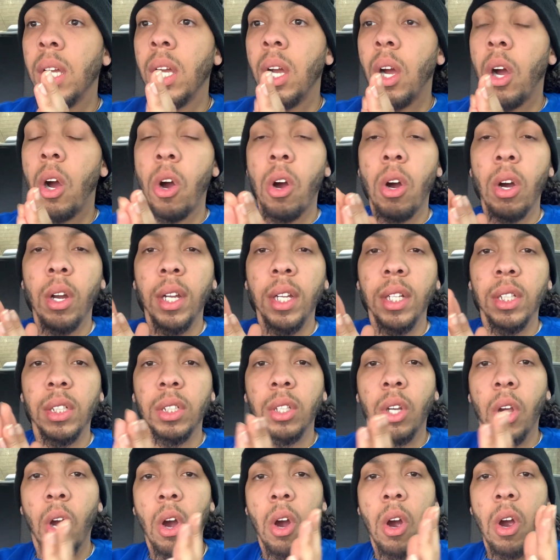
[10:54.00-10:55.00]
all these
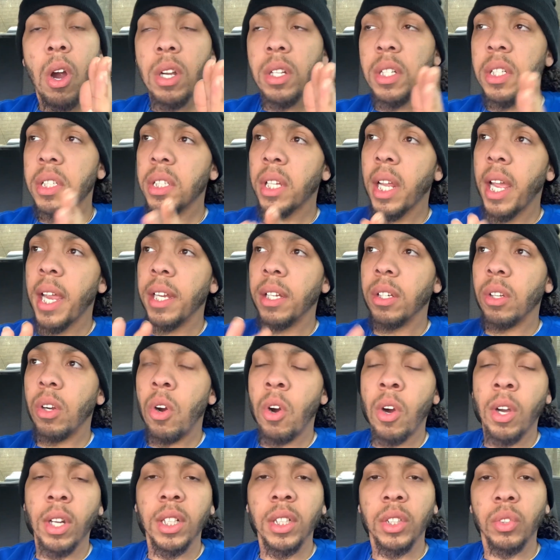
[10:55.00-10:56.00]
cars is like
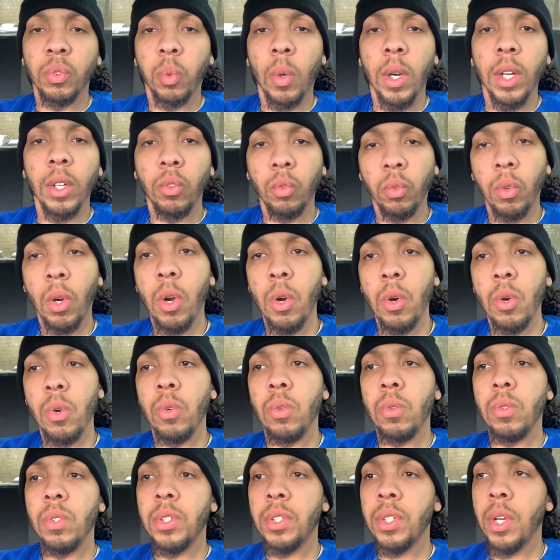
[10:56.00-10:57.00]
on this one
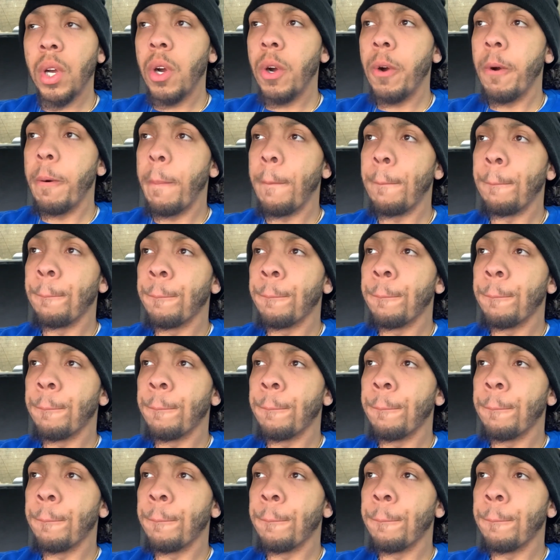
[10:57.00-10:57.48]
road. So